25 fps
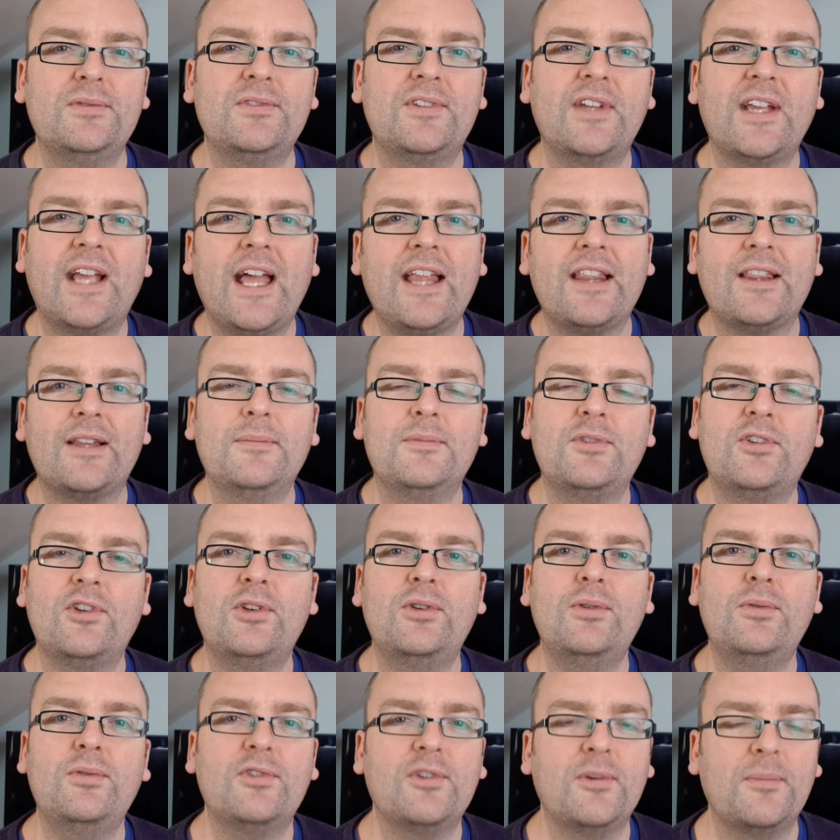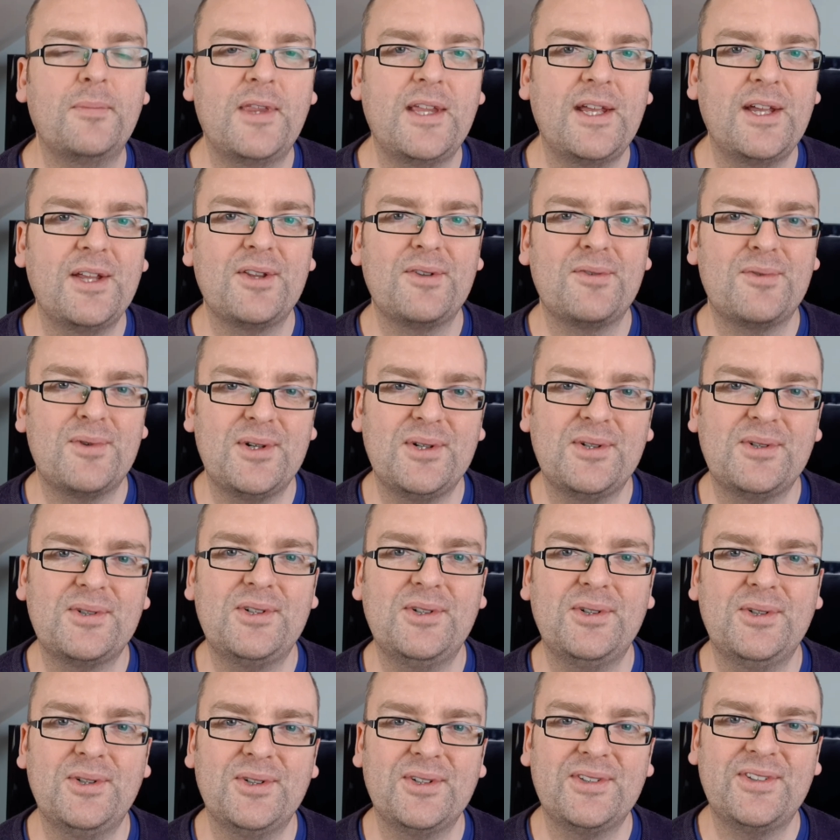to get them to do something at the royal
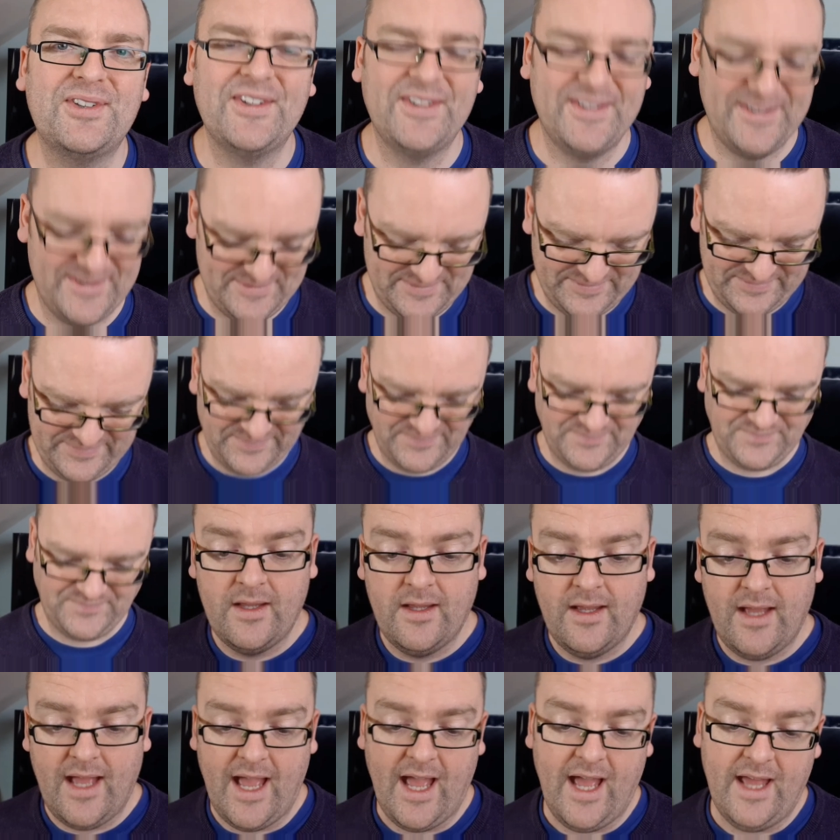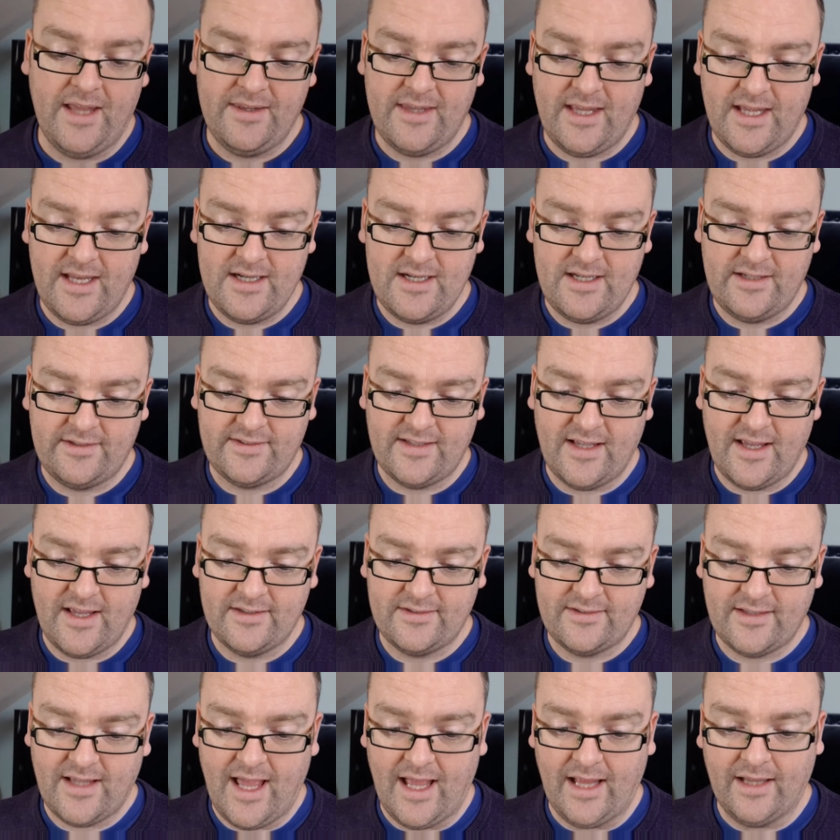court. And then it
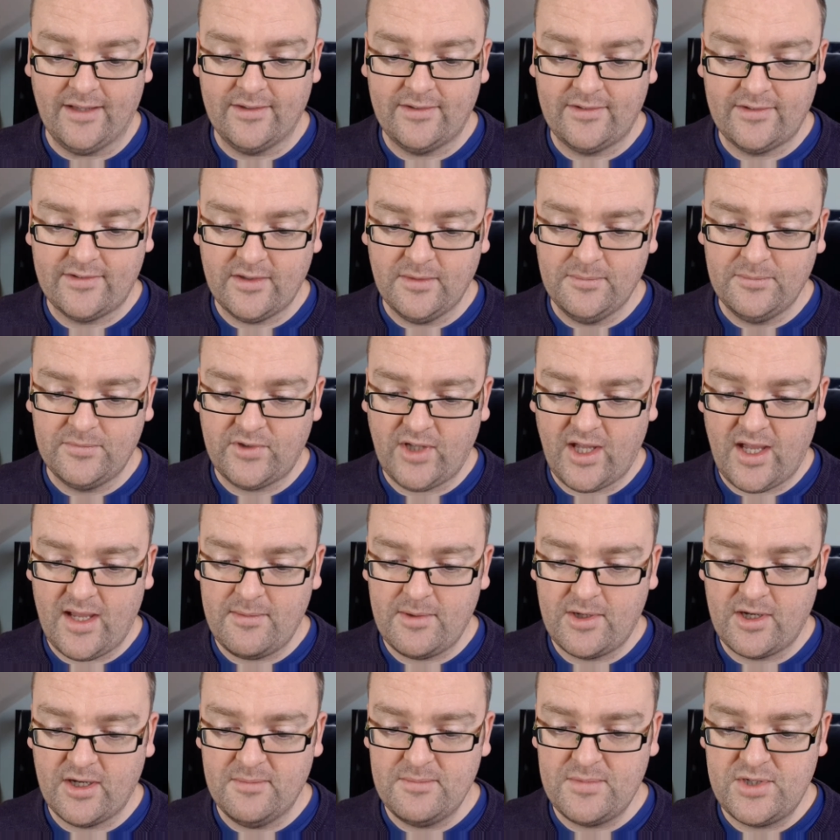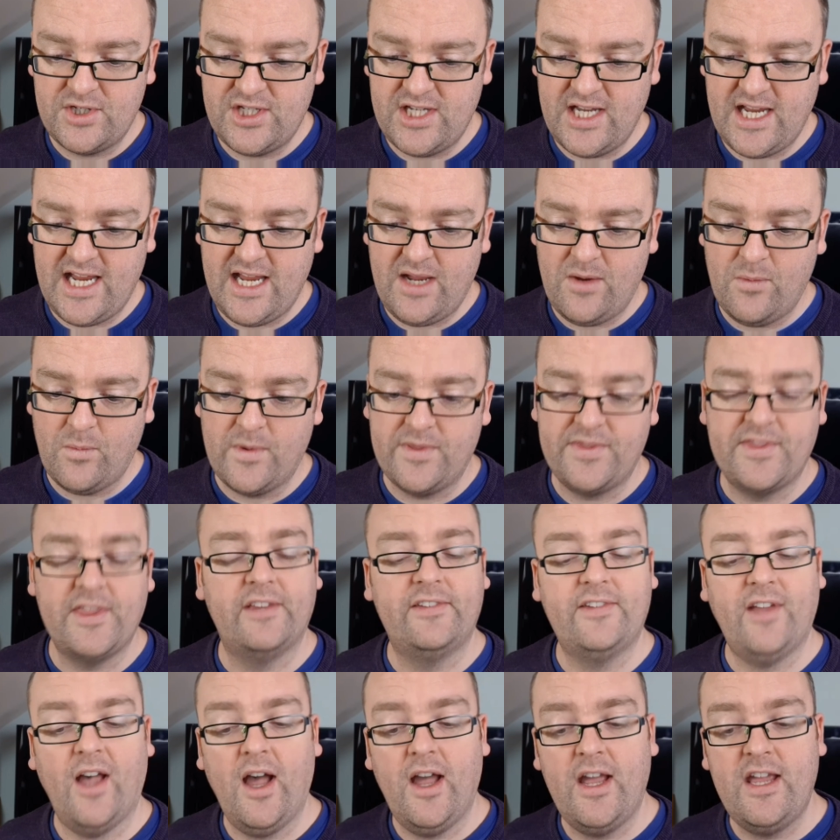says, and sometime comes she with the
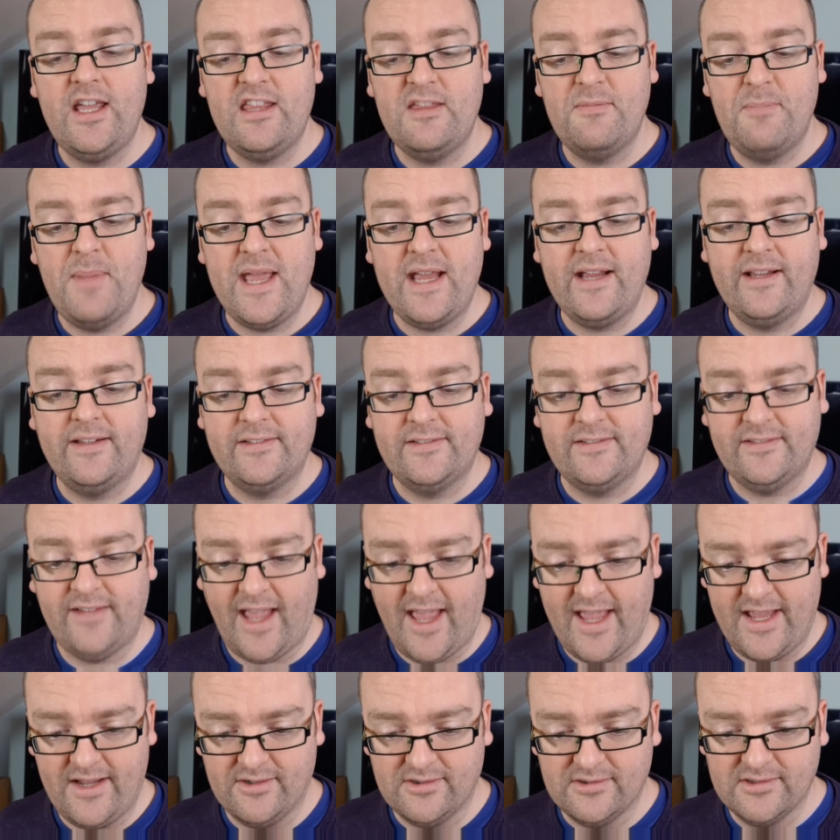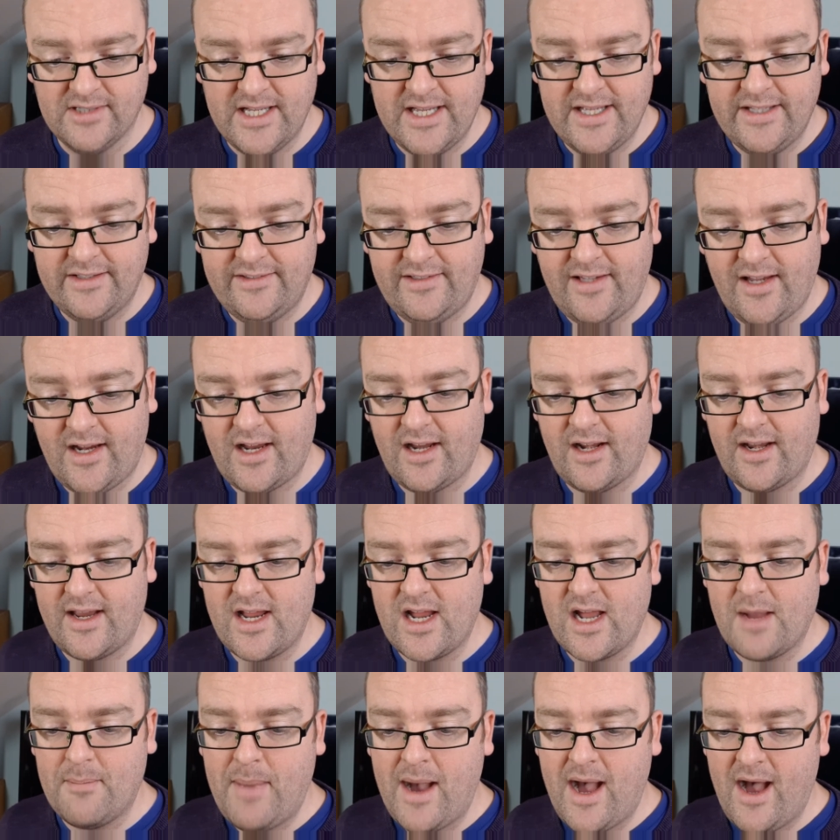tithe pig's tail
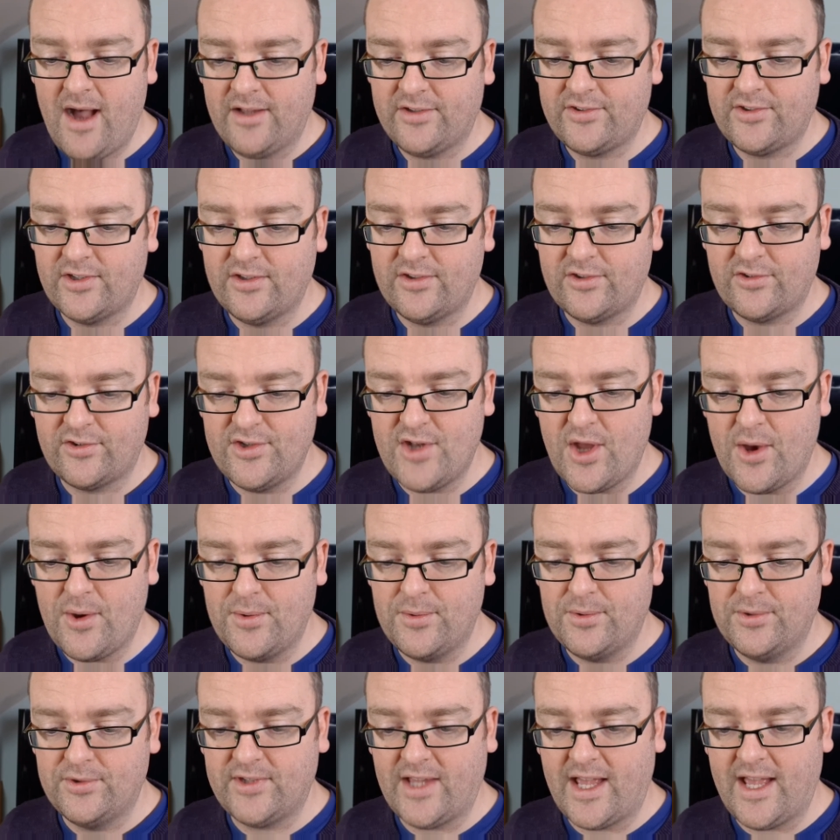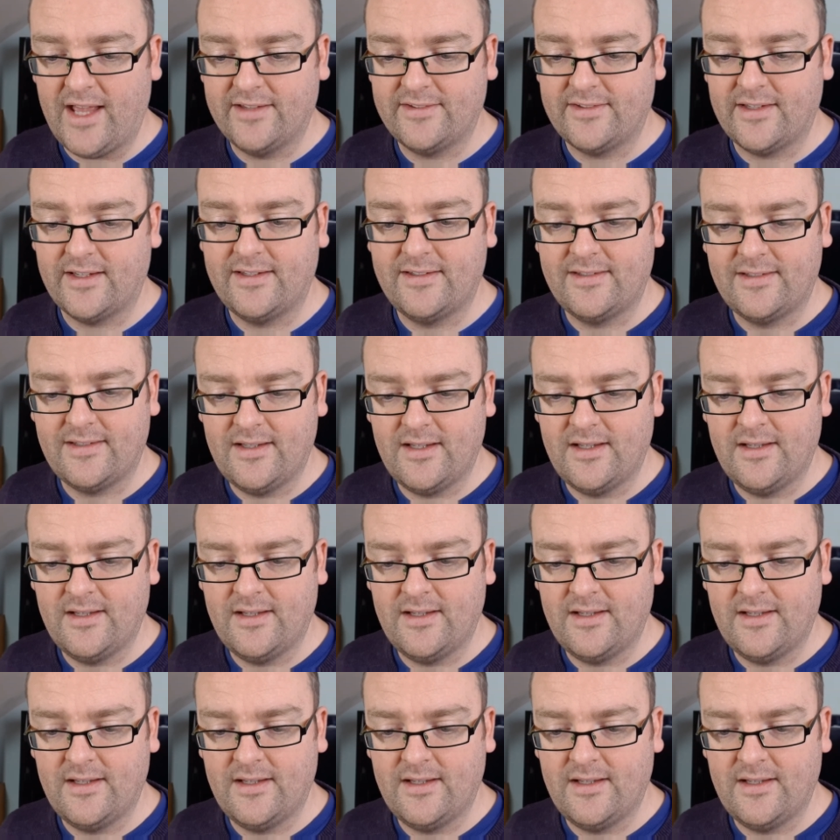tickling a parson's nose as